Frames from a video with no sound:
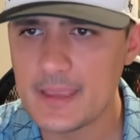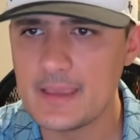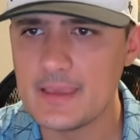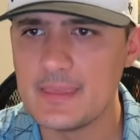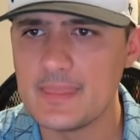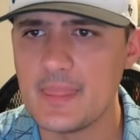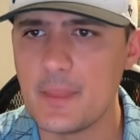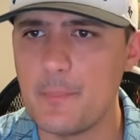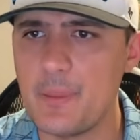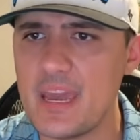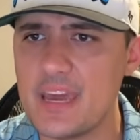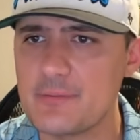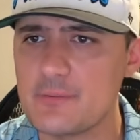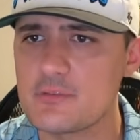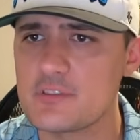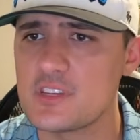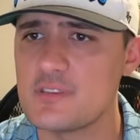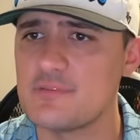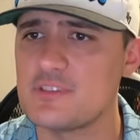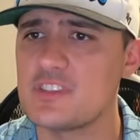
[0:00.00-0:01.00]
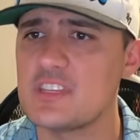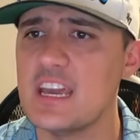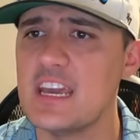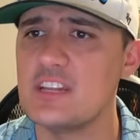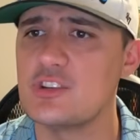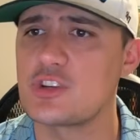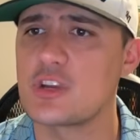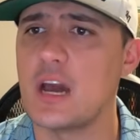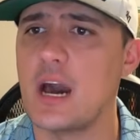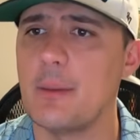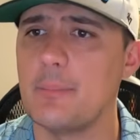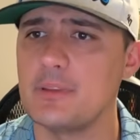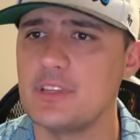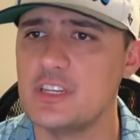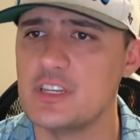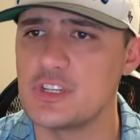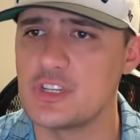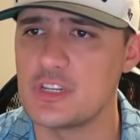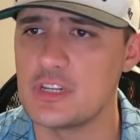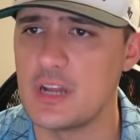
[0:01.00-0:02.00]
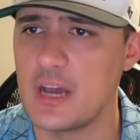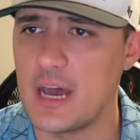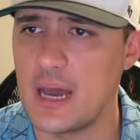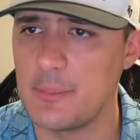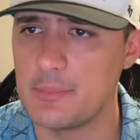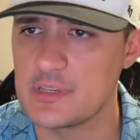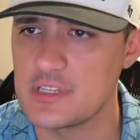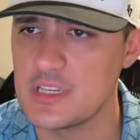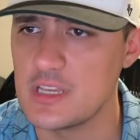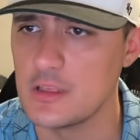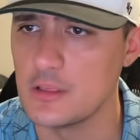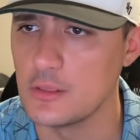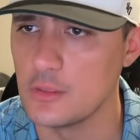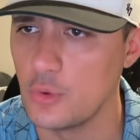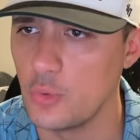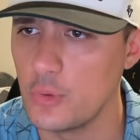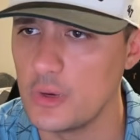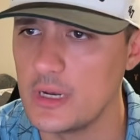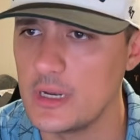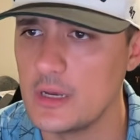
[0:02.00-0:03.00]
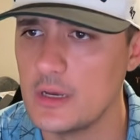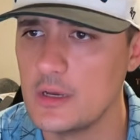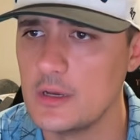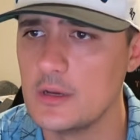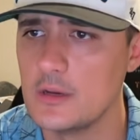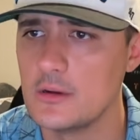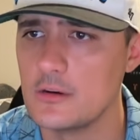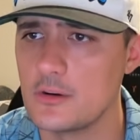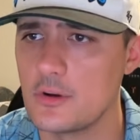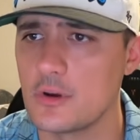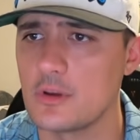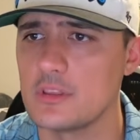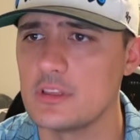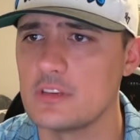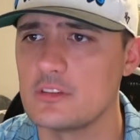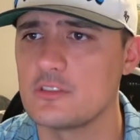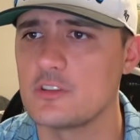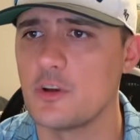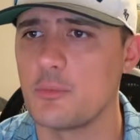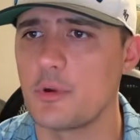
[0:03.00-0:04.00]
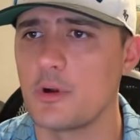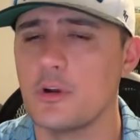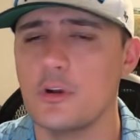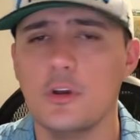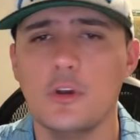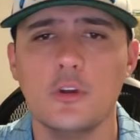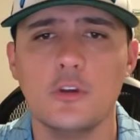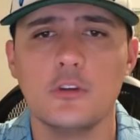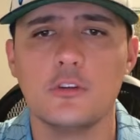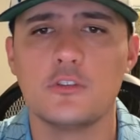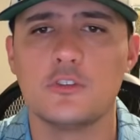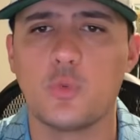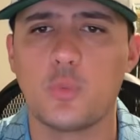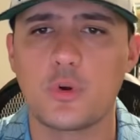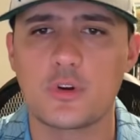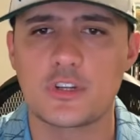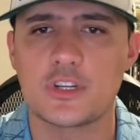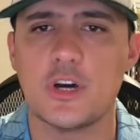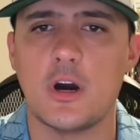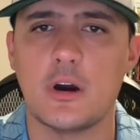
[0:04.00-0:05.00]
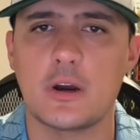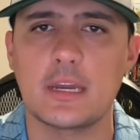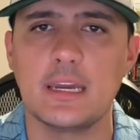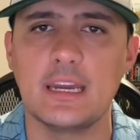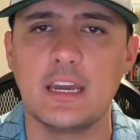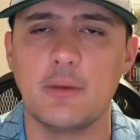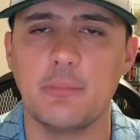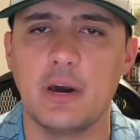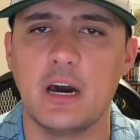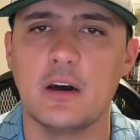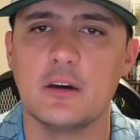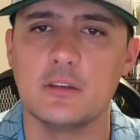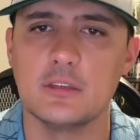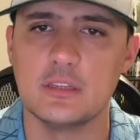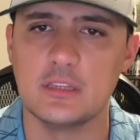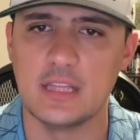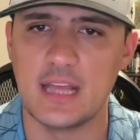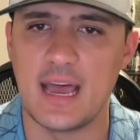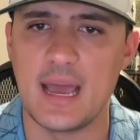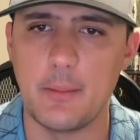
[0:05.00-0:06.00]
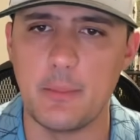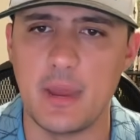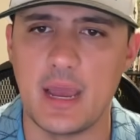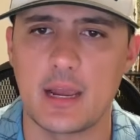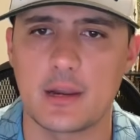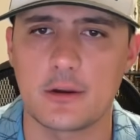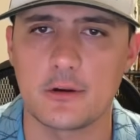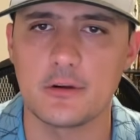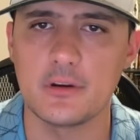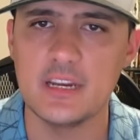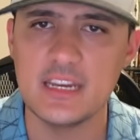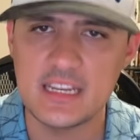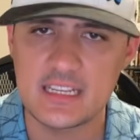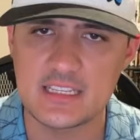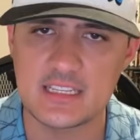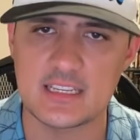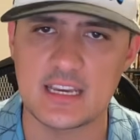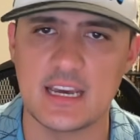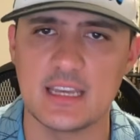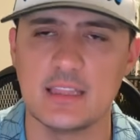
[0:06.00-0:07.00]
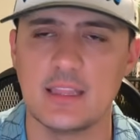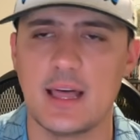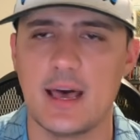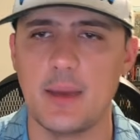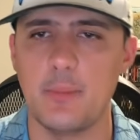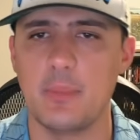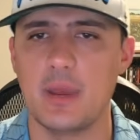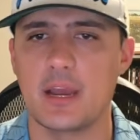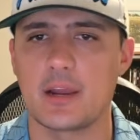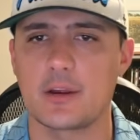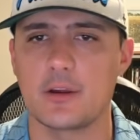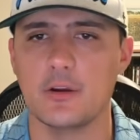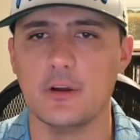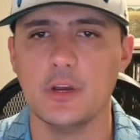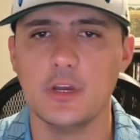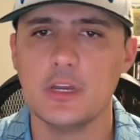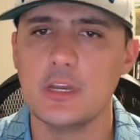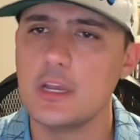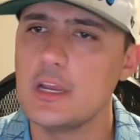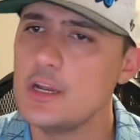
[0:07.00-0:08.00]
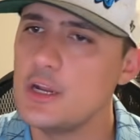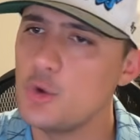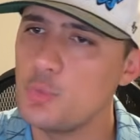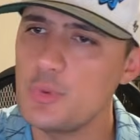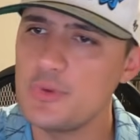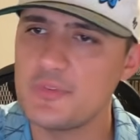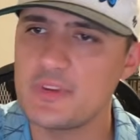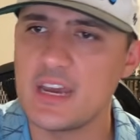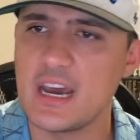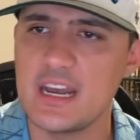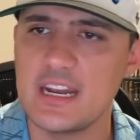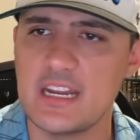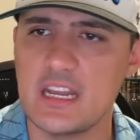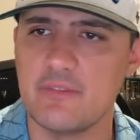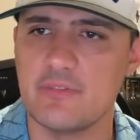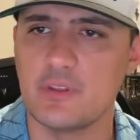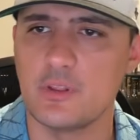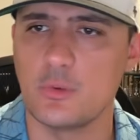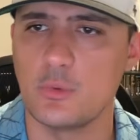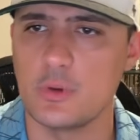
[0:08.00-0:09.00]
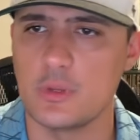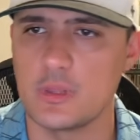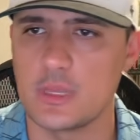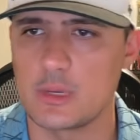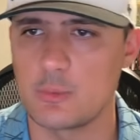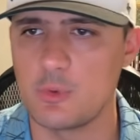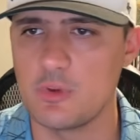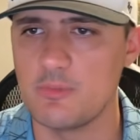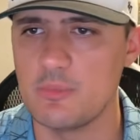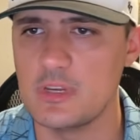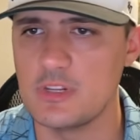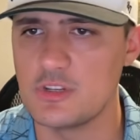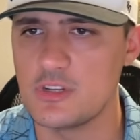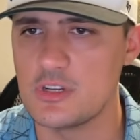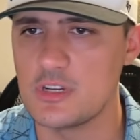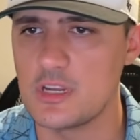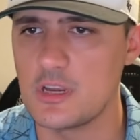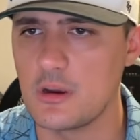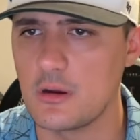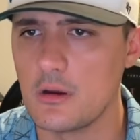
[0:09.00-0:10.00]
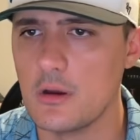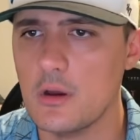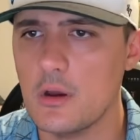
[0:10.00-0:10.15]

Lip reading: The Panthers have staged competition opposite Lloyd during the summer. So we're talking about linebacker, inside linebacker. We've got Devin Lloyd, like we mentioned here,